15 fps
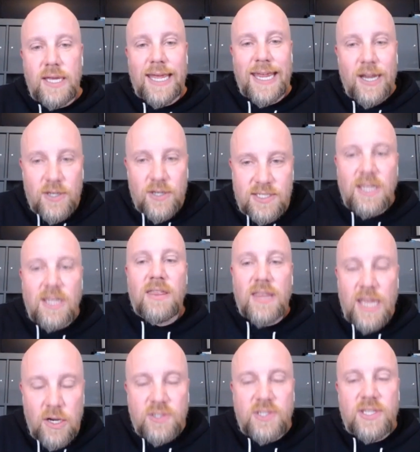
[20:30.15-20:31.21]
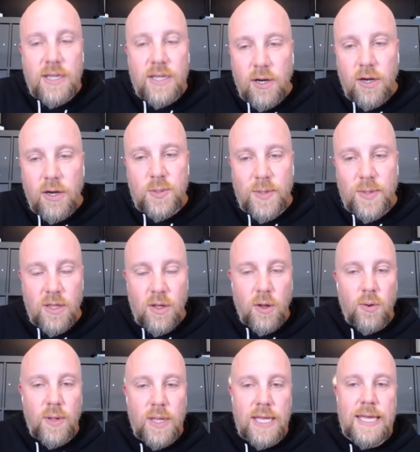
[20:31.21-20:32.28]
Here's the encouragement though.
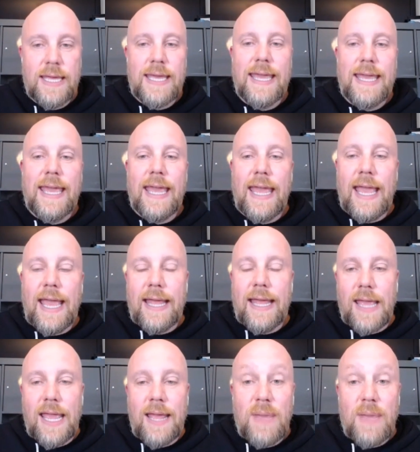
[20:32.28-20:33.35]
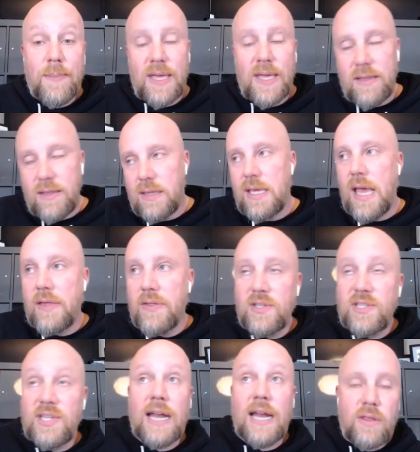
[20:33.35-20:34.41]
And maybe the other
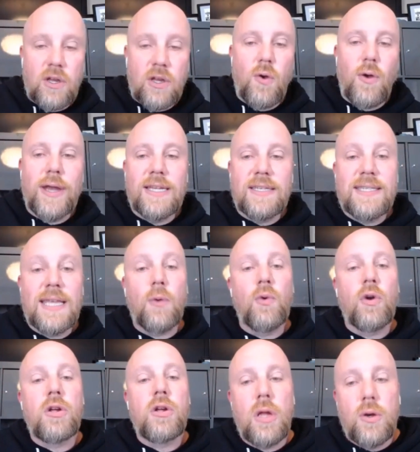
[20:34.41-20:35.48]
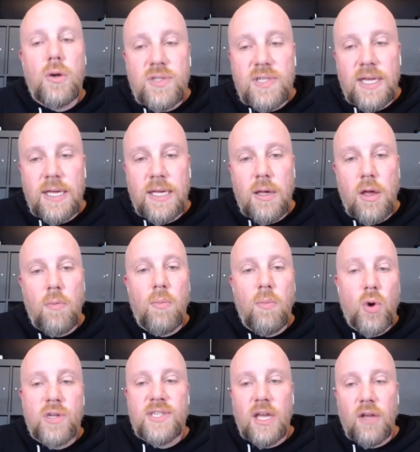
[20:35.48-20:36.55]
side of the coin is that we're closing more
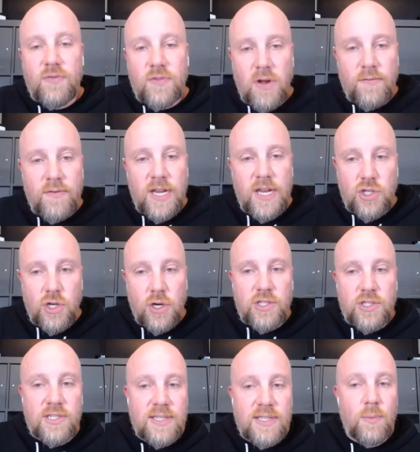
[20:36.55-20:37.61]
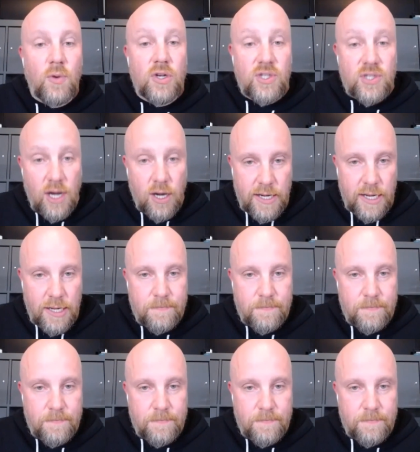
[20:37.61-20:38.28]
self-governing churches than we're starting.